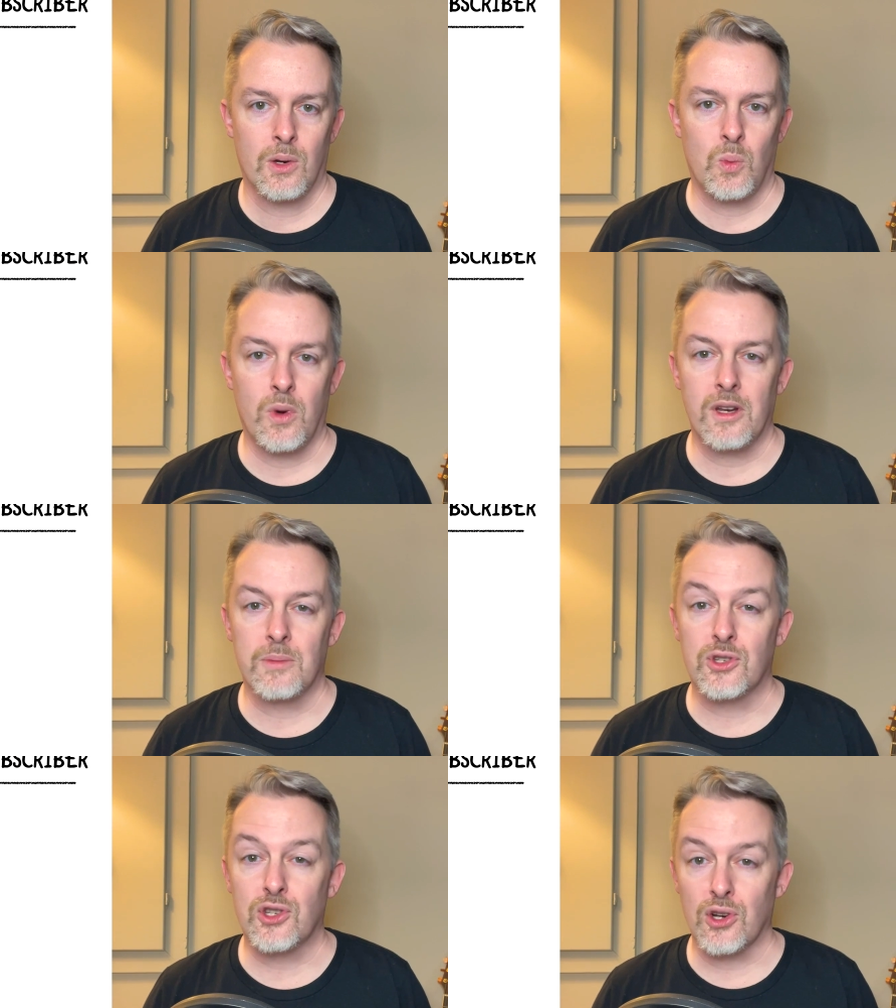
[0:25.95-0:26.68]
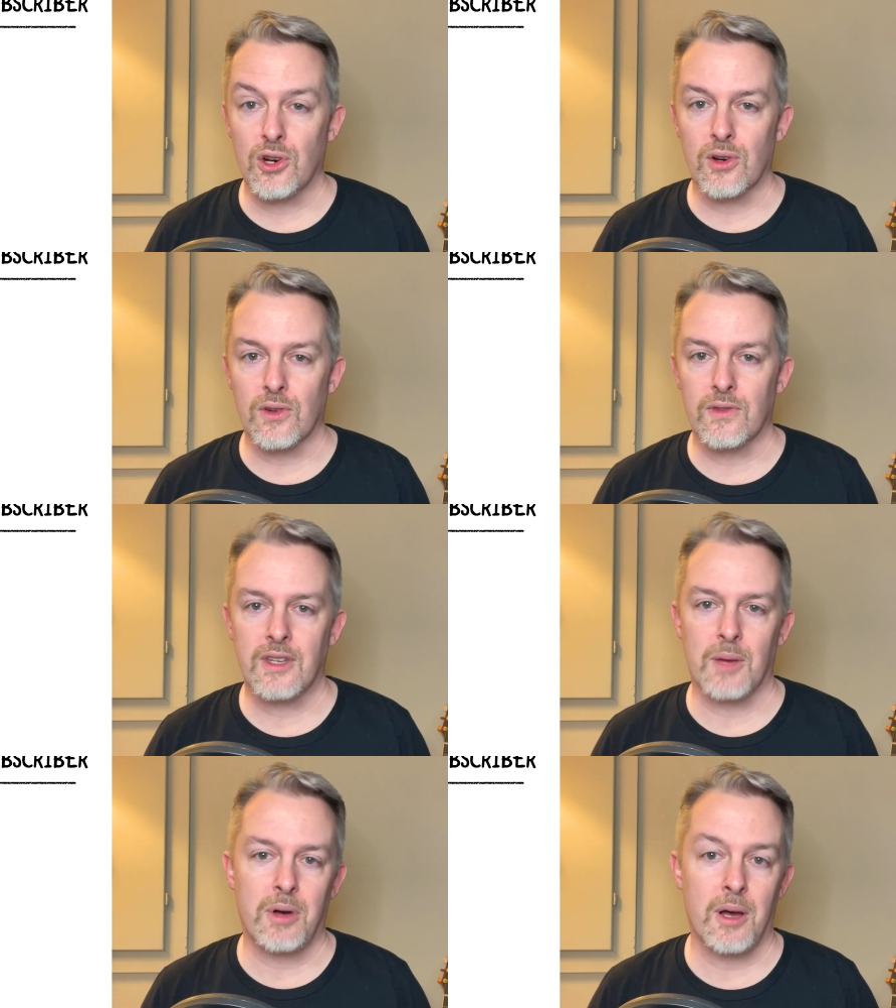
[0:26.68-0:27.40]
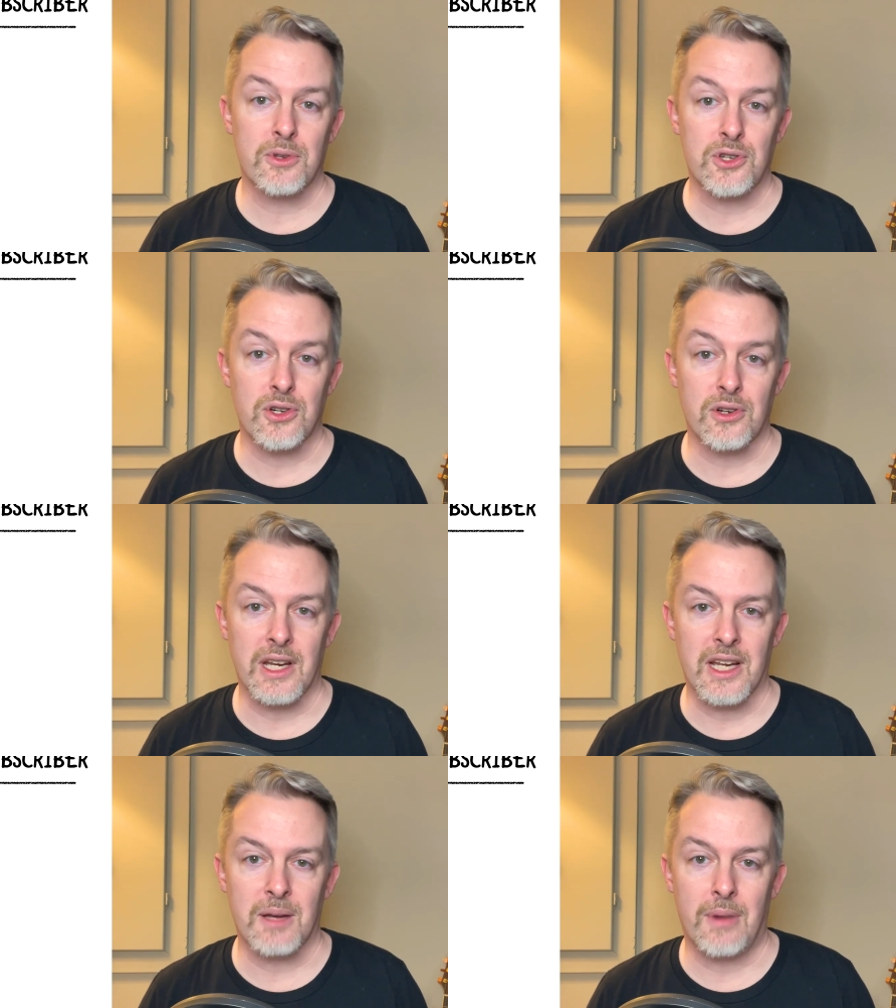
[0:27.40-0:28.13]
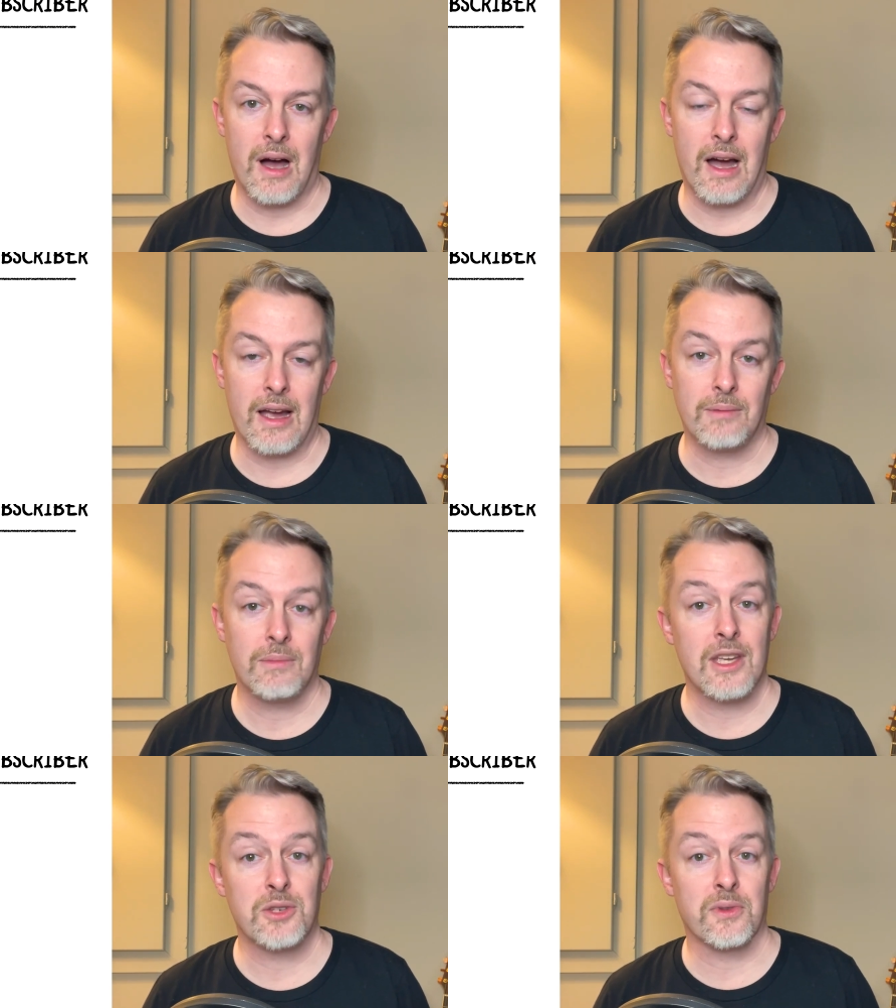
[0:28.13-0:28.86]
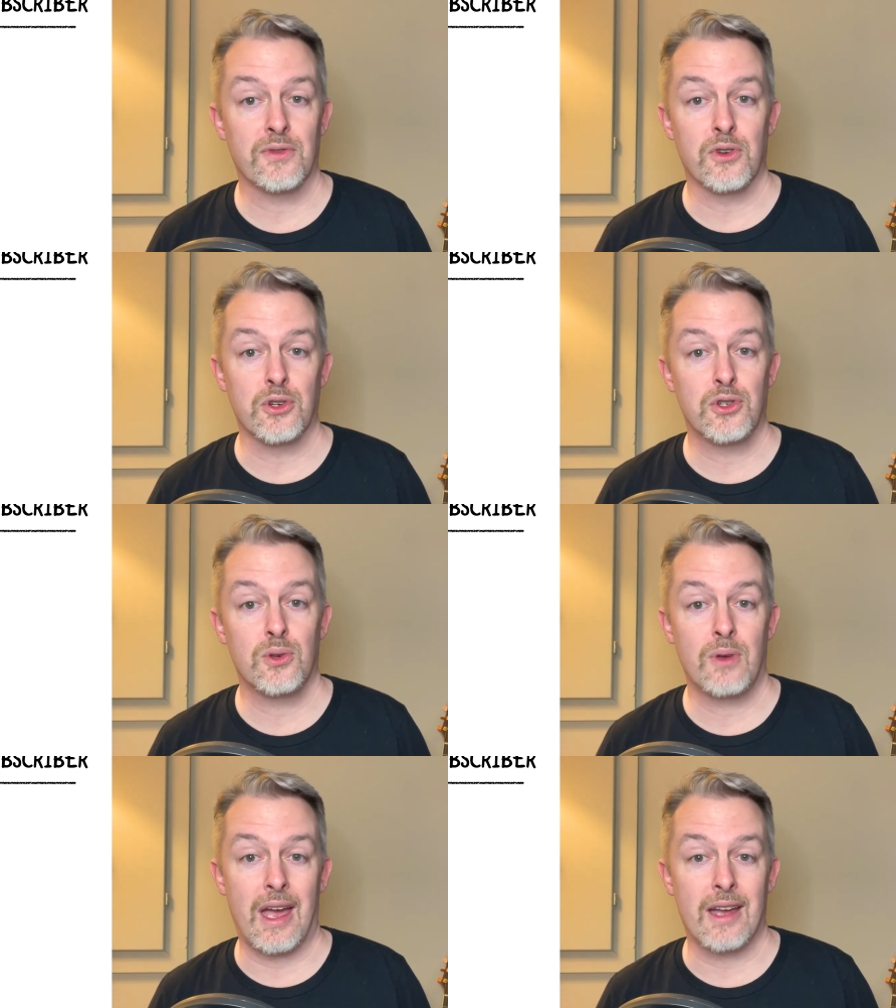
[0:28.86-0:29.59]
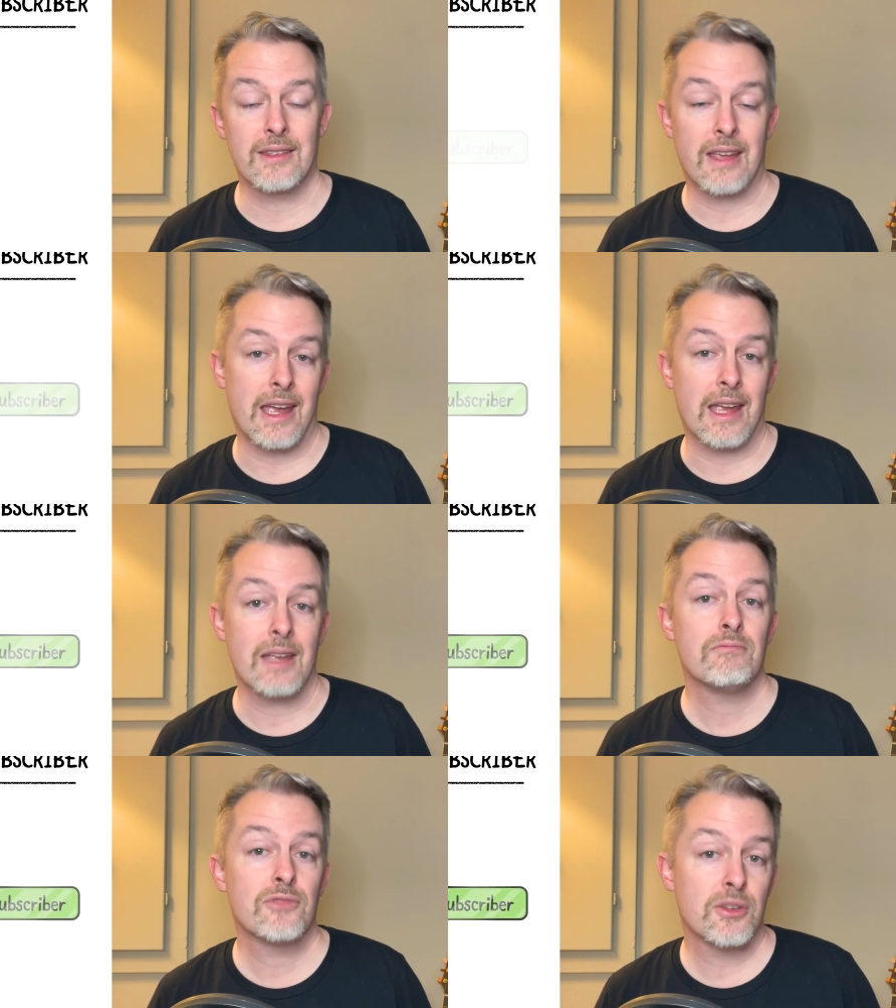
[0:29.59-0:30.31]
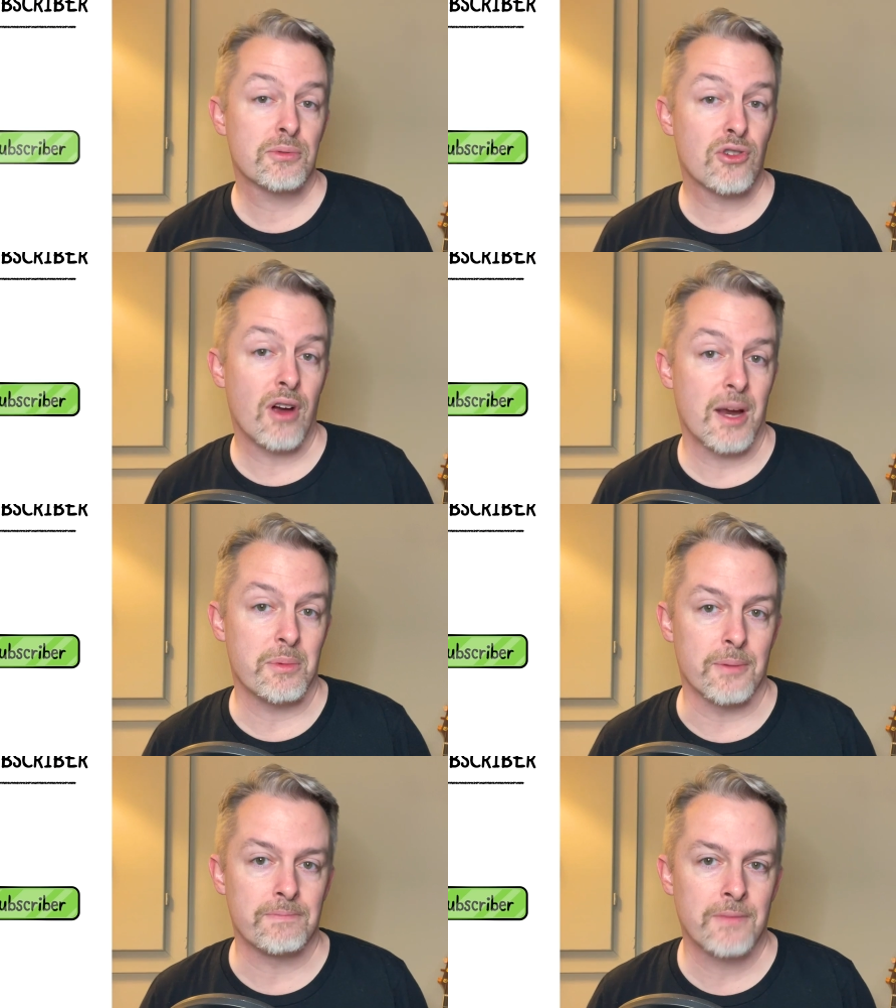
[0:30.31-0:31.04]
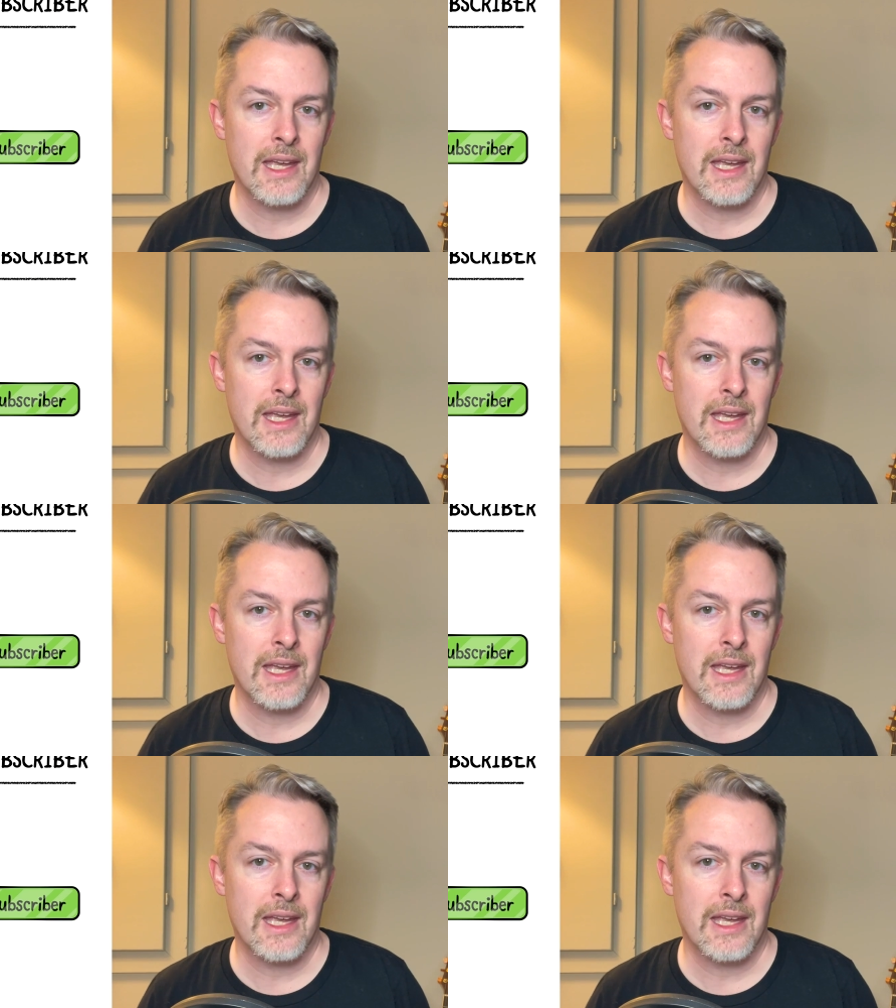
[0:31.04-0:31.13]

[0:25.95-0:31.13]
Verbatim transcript: What observes a publisher and Combine is referred to as a subscriber.